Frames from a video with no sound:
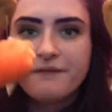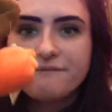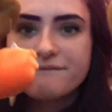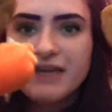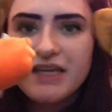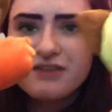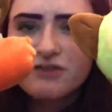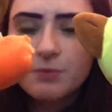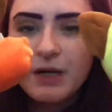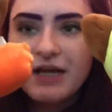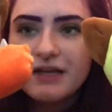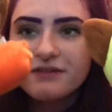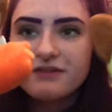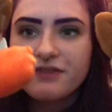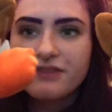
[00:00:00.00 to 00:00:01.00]

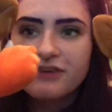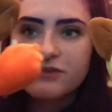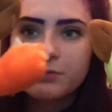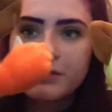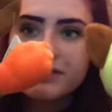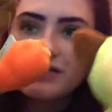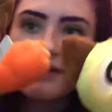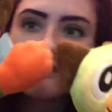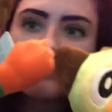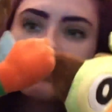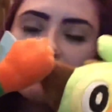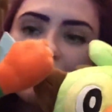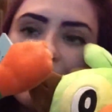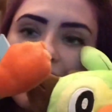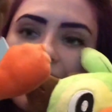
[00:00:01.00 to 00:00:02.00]
Face-wise, this one
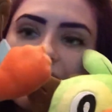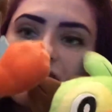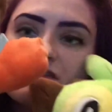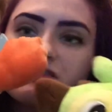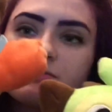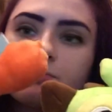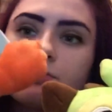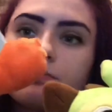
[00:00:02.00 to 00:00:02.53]
definitely has